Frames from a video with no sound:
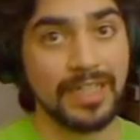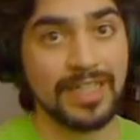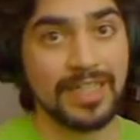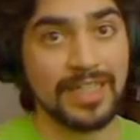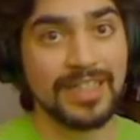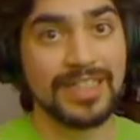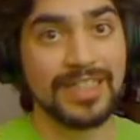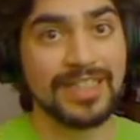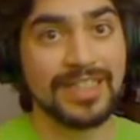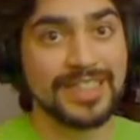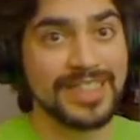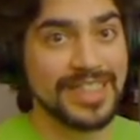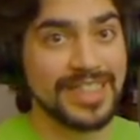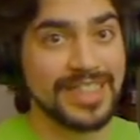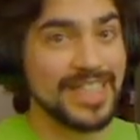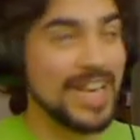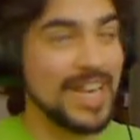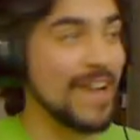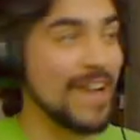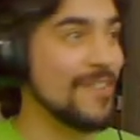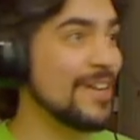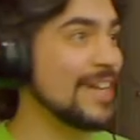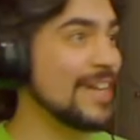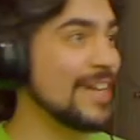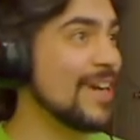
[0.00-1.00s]
Let's see
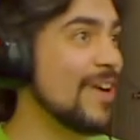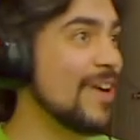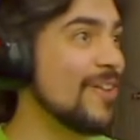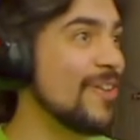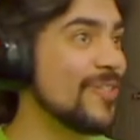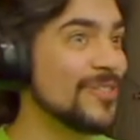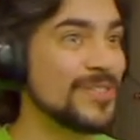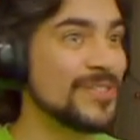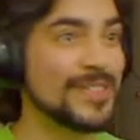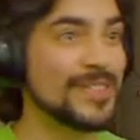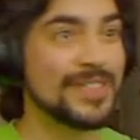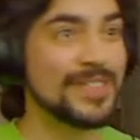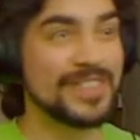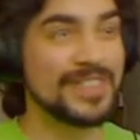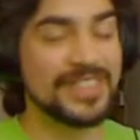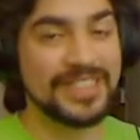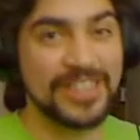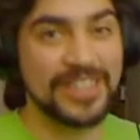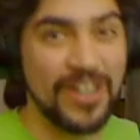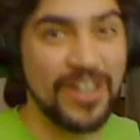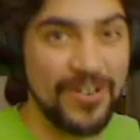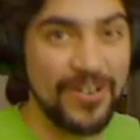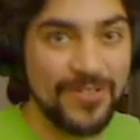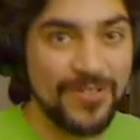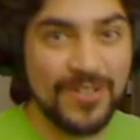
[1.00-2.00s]
how it goes.
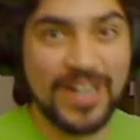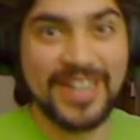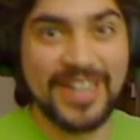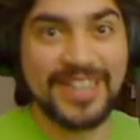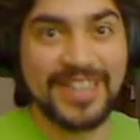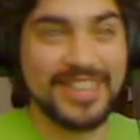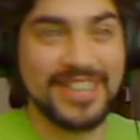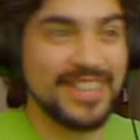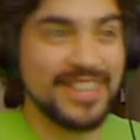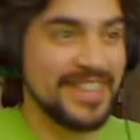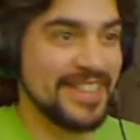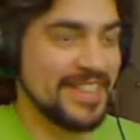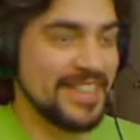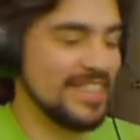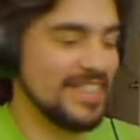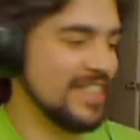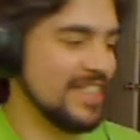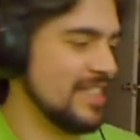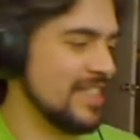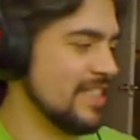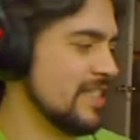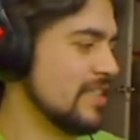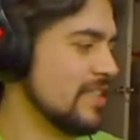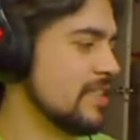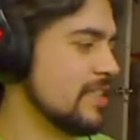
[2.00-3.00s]
Y'all ready?
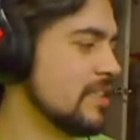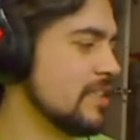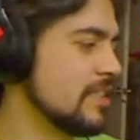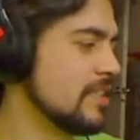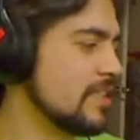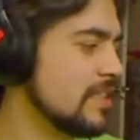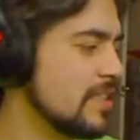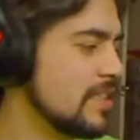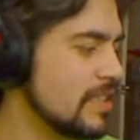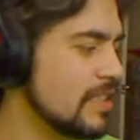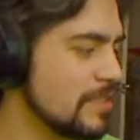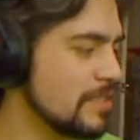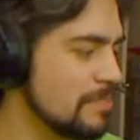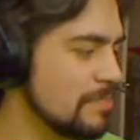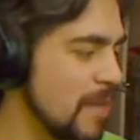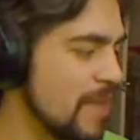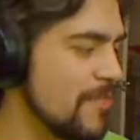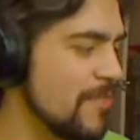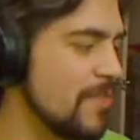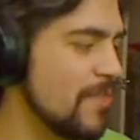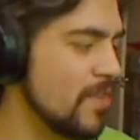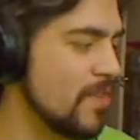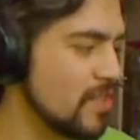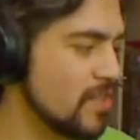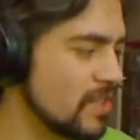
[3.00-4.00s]
This is my
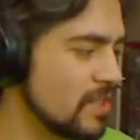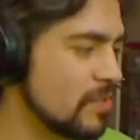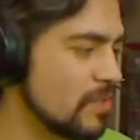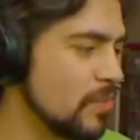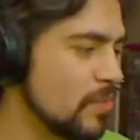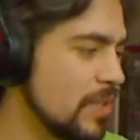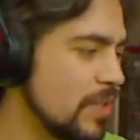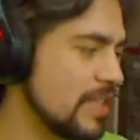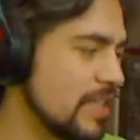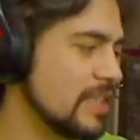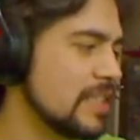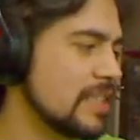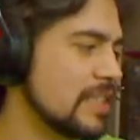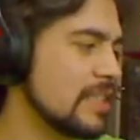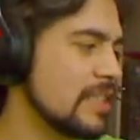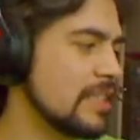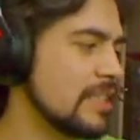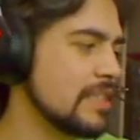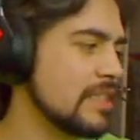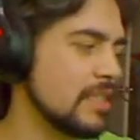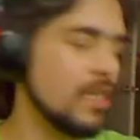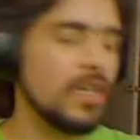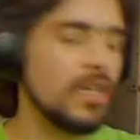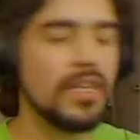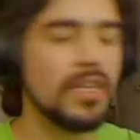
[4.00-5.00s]
first one. This
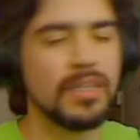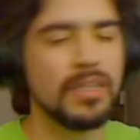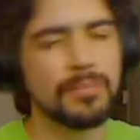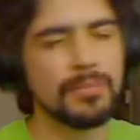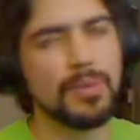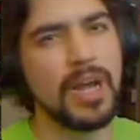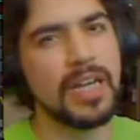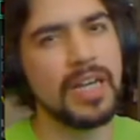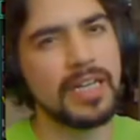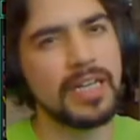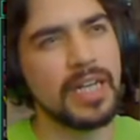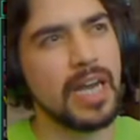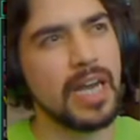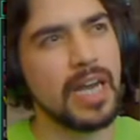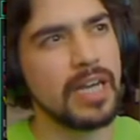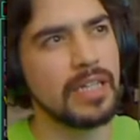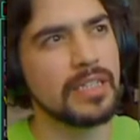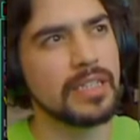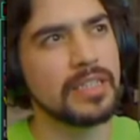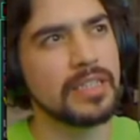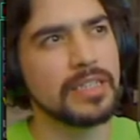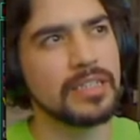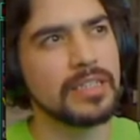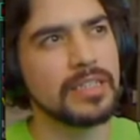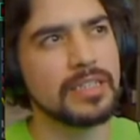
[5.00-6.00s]
is probably
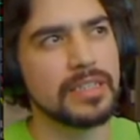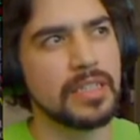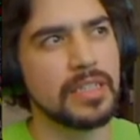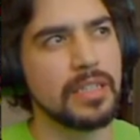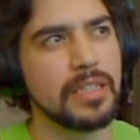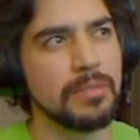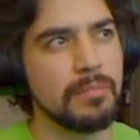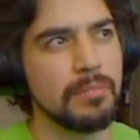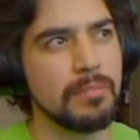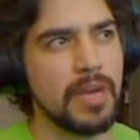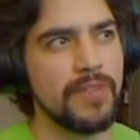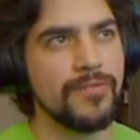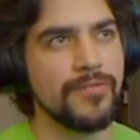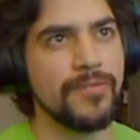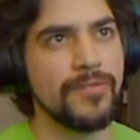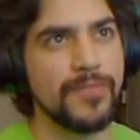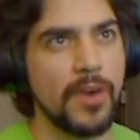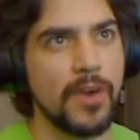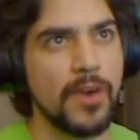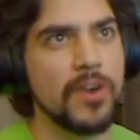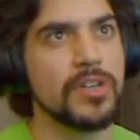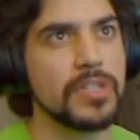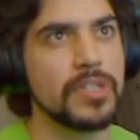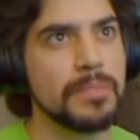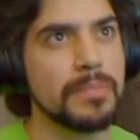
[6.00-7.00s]
not, this is the, my
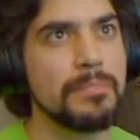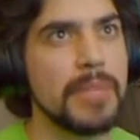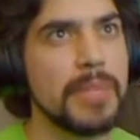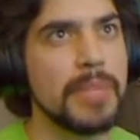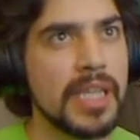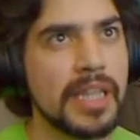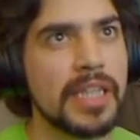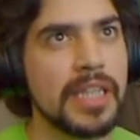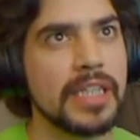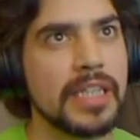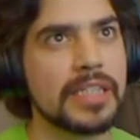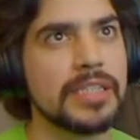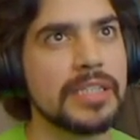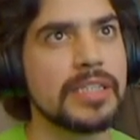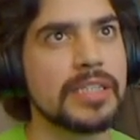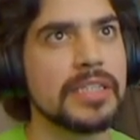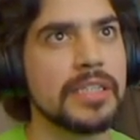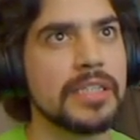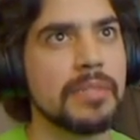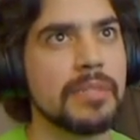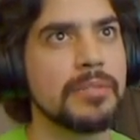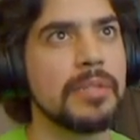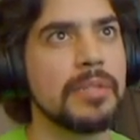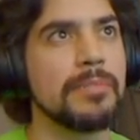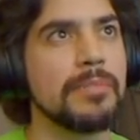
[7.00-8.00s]
first Mythic
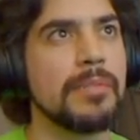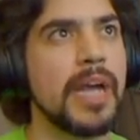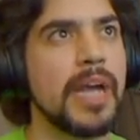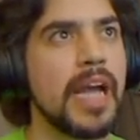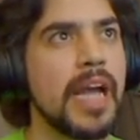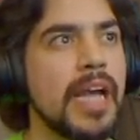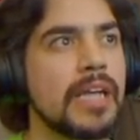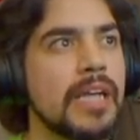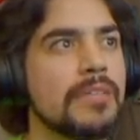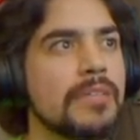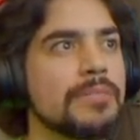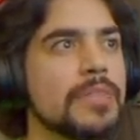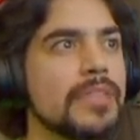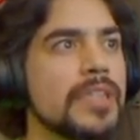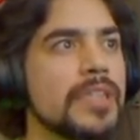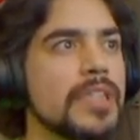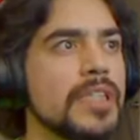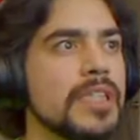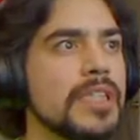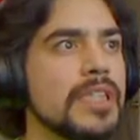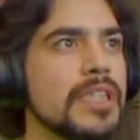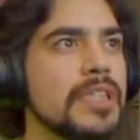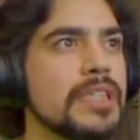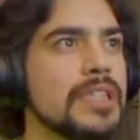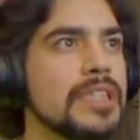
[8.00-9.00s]
since I've been back,
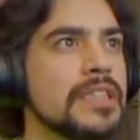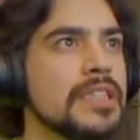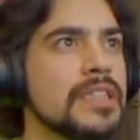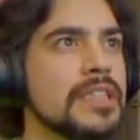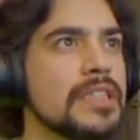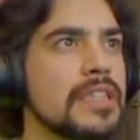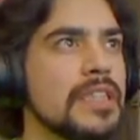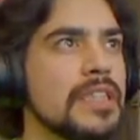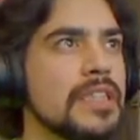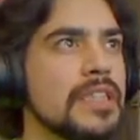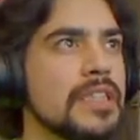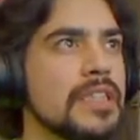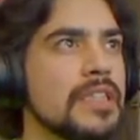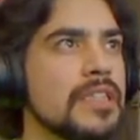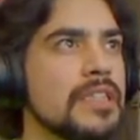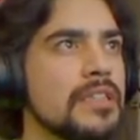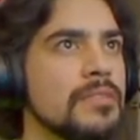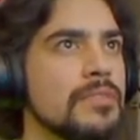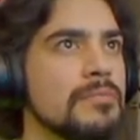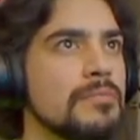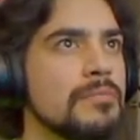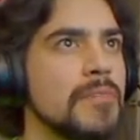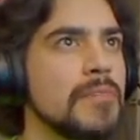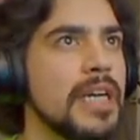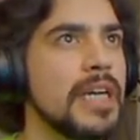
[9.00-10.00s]
but this is uh
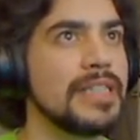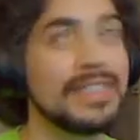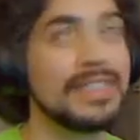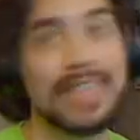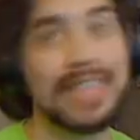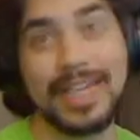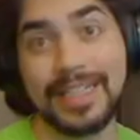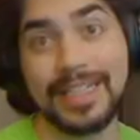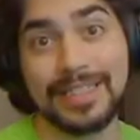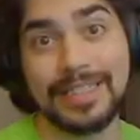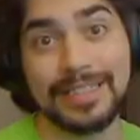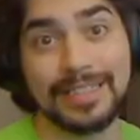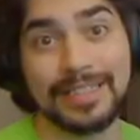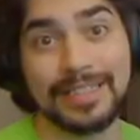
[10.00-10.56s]
my second.